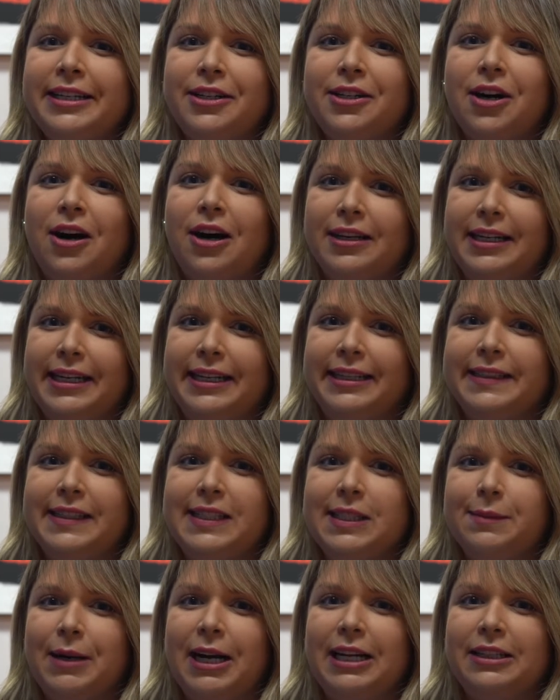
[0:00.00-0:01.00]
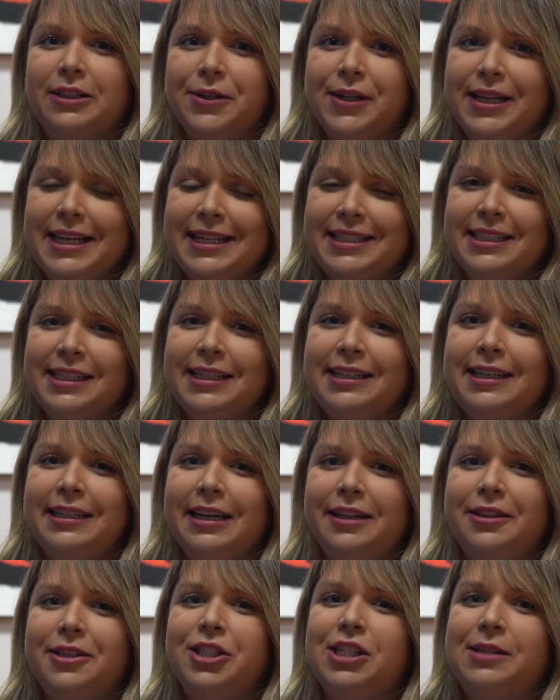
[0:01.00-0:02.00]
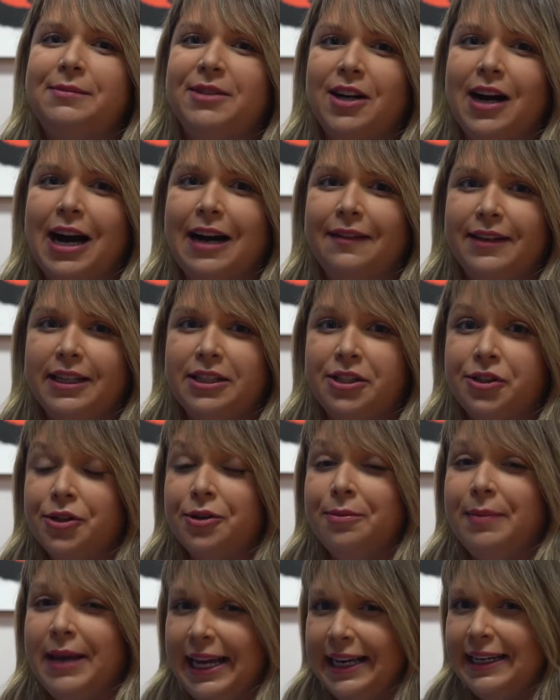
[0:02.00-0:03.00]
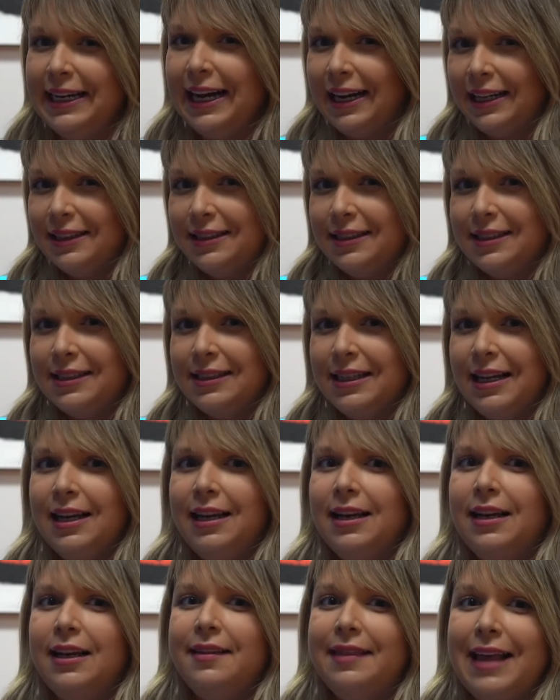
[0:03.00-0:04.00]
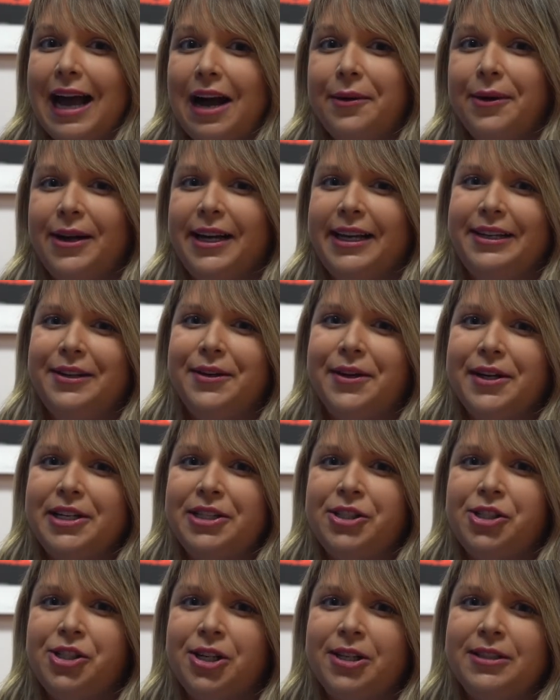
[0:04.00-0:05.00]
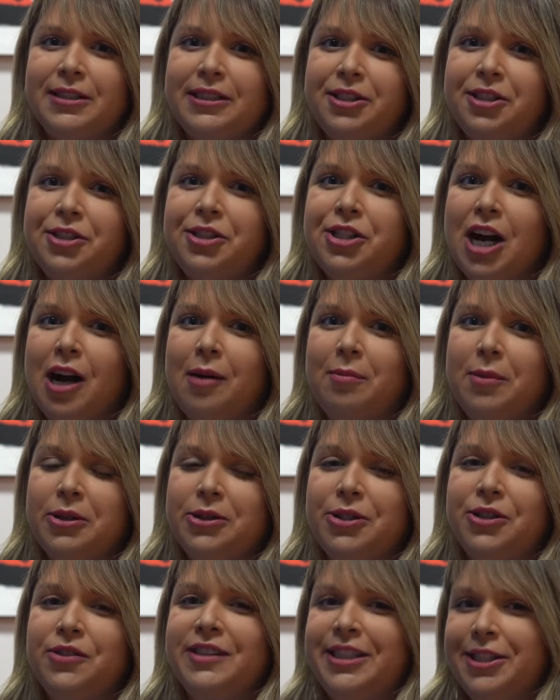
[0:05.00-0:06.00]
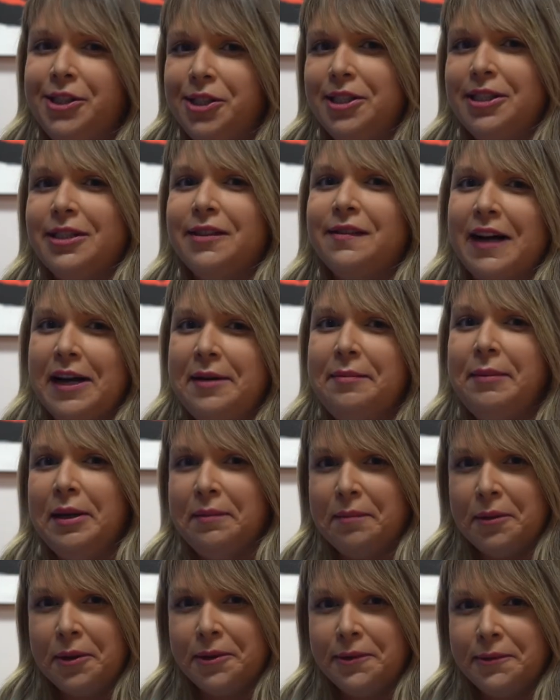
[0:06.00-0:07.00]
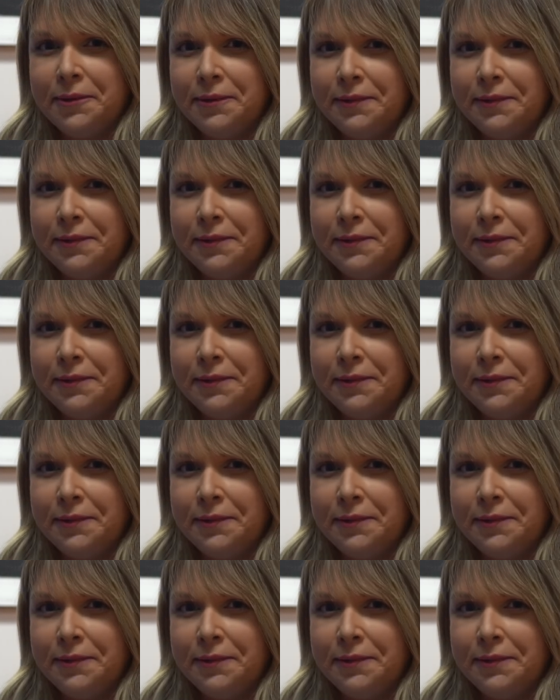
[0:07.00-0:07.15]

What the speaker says: your audience by location and other demographics through paid ads. That way, you can ensure that your job post reaches the right people.